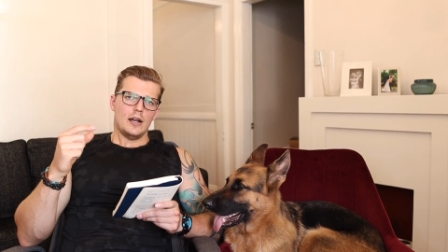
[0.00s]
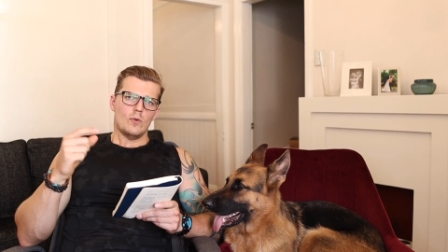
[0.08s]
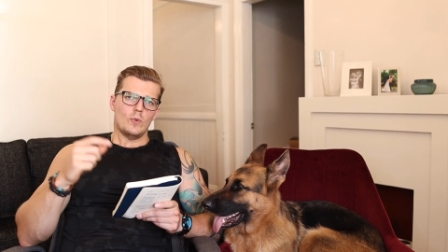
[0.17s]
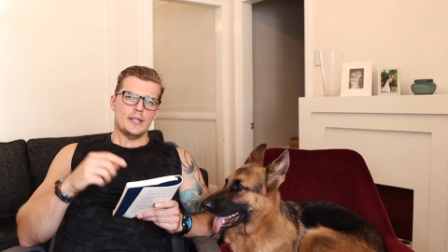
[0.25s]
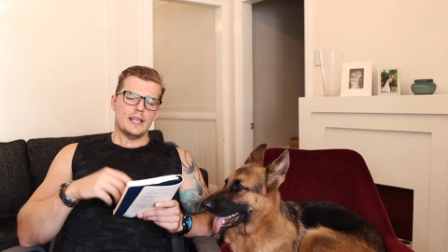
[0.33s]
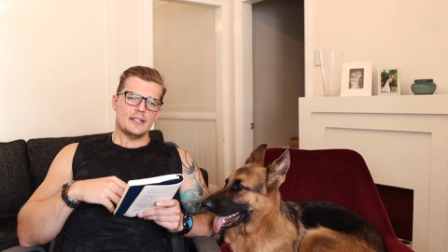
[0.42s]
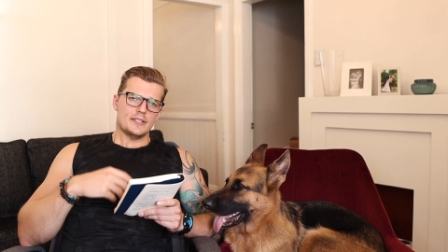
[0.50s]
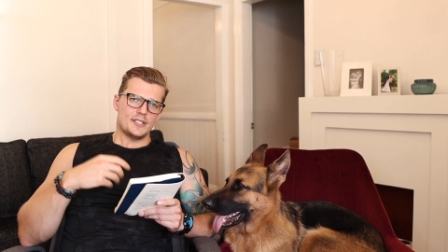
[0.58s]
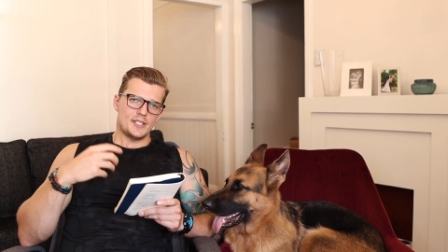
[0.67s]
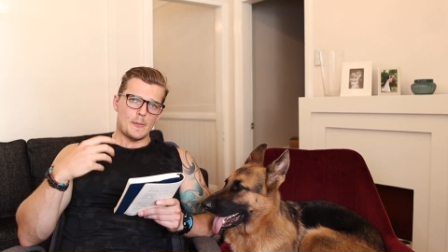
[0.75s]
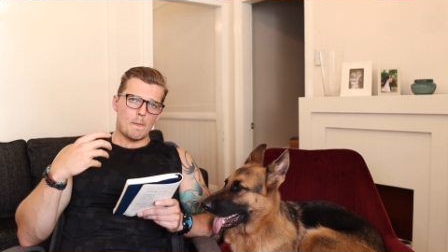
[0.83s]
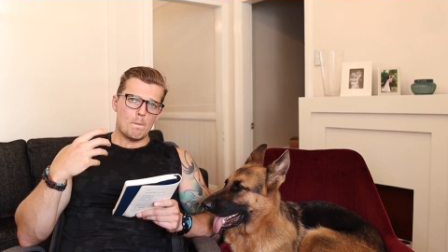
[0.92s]
we then
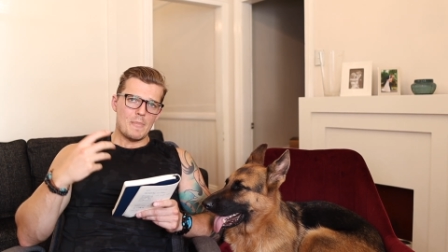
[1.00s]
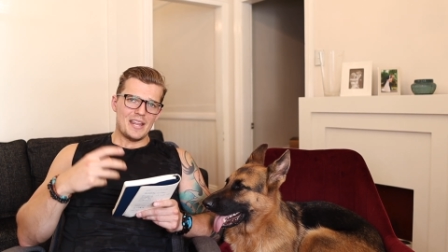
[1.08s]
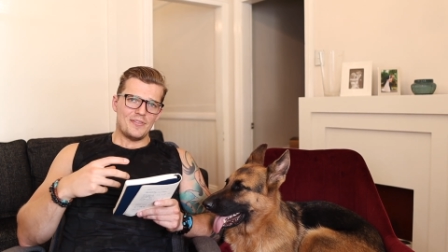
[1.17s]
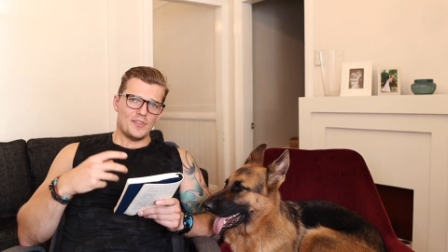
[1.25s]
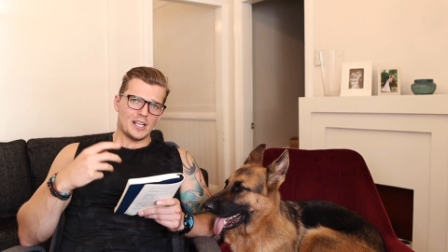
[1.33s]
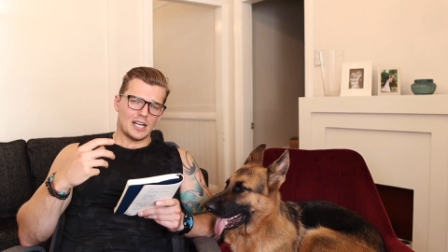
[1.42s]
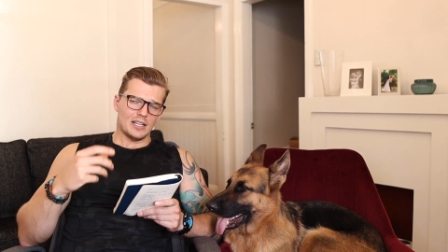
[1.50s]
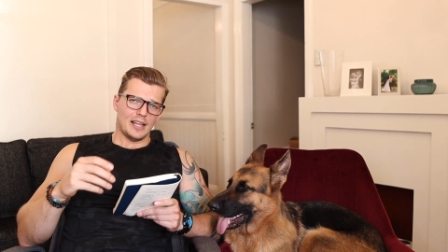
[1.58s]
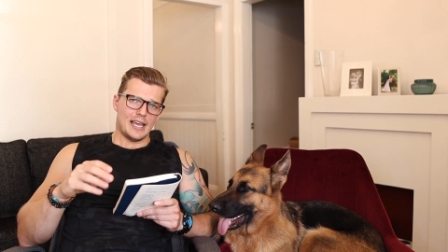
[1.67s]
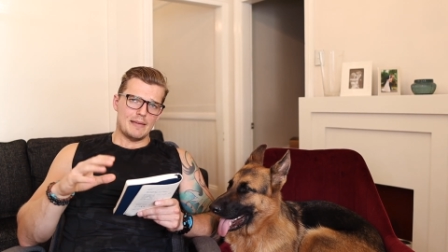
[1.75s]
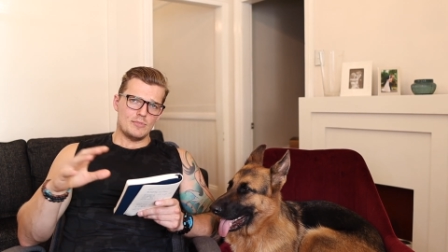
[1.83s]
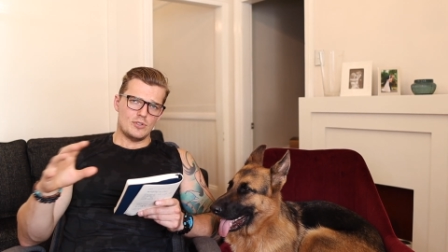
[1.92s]
submit the
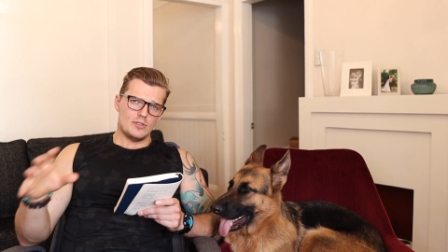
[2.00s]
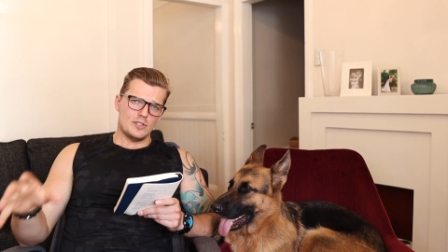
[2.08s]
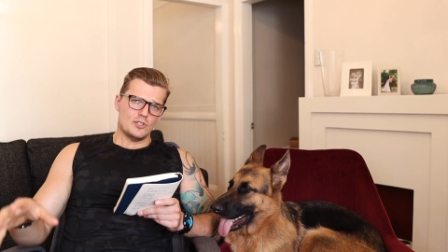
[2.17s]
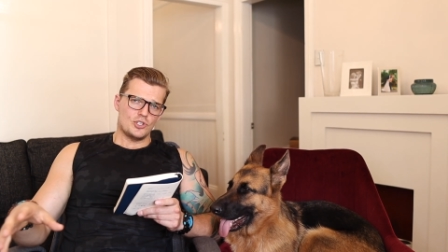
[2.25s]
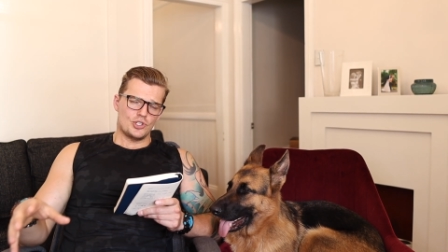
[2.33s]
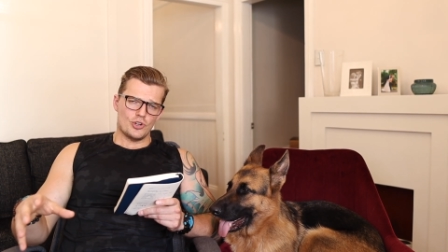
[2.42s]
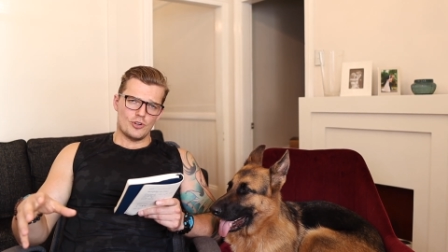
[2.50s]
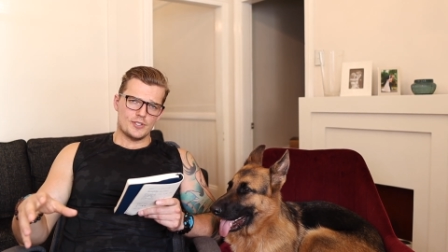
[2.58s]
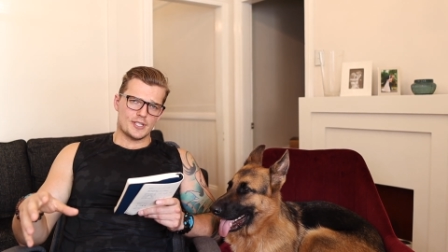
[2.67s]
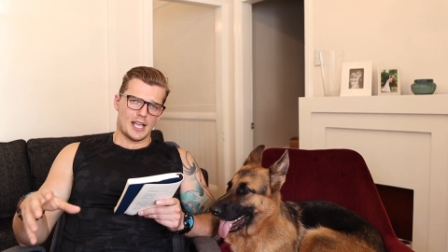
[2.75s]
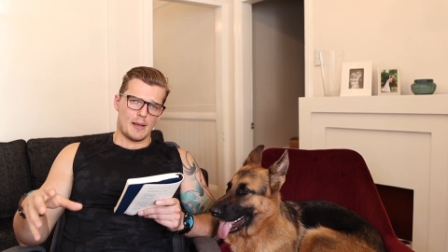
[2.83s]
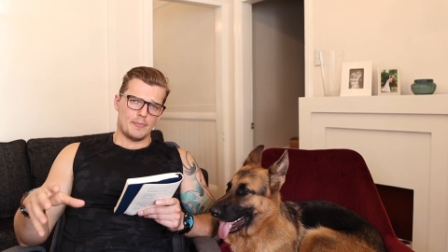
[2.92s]
claim to the
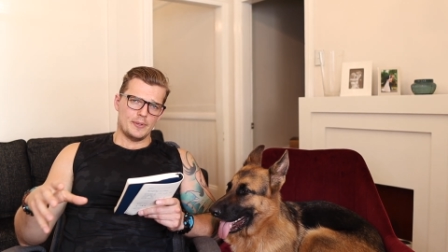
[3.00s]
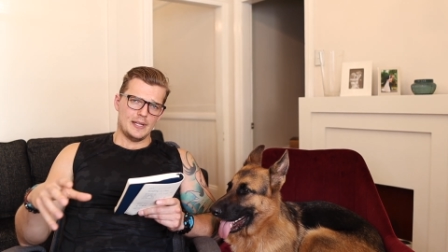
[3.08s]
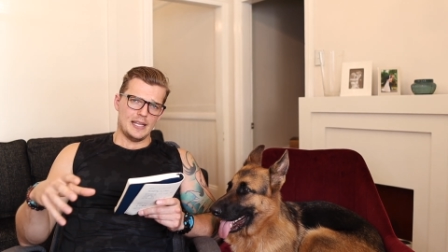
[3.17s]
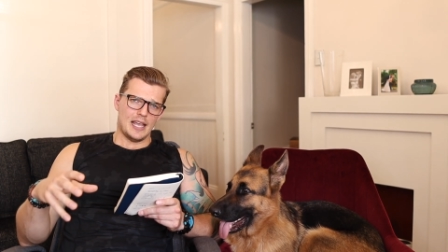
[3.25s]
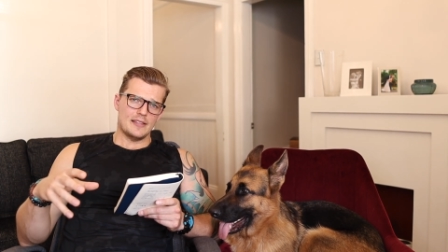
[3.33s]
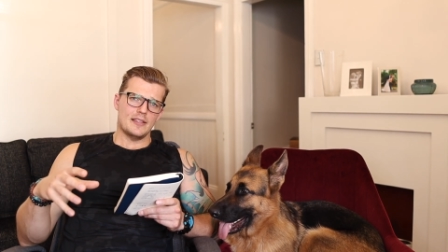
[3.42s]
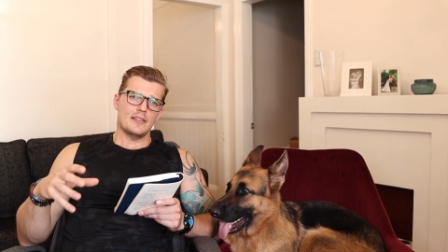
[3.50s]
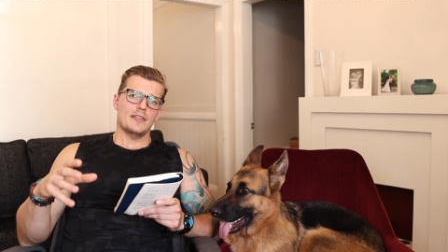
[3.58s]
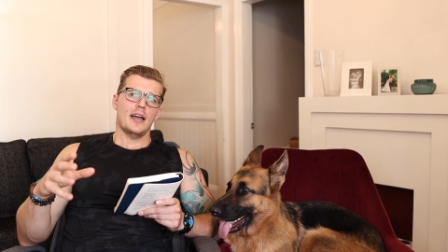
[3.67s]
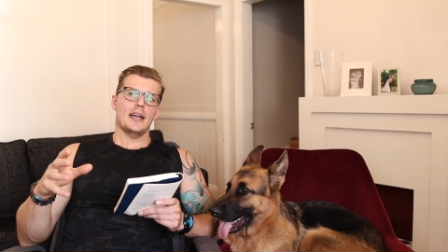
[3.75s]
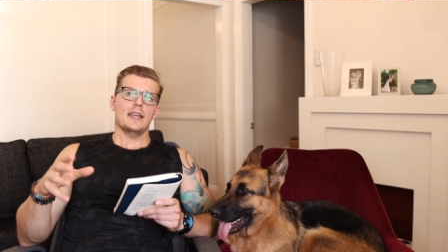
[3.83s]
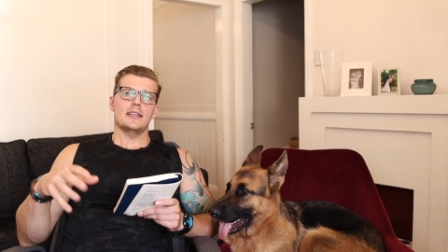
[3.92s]
insurance company, and then
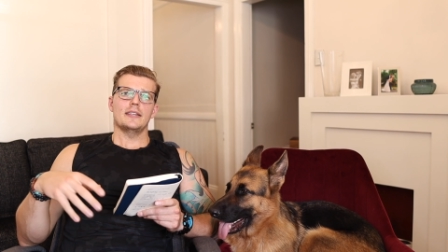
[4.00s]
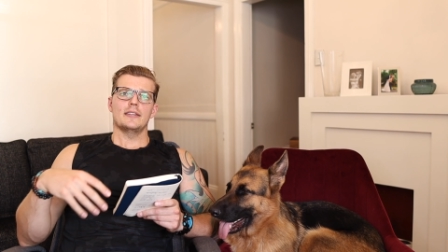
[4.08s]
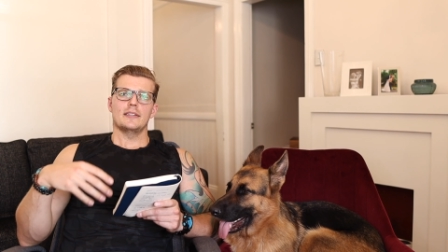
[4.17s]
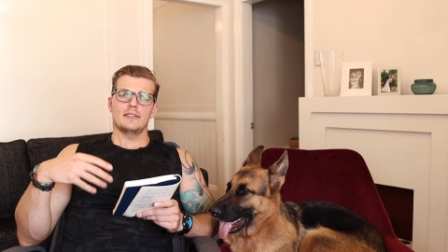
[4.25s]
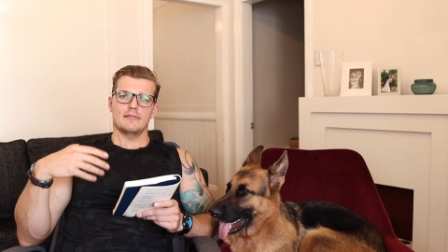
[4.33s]
they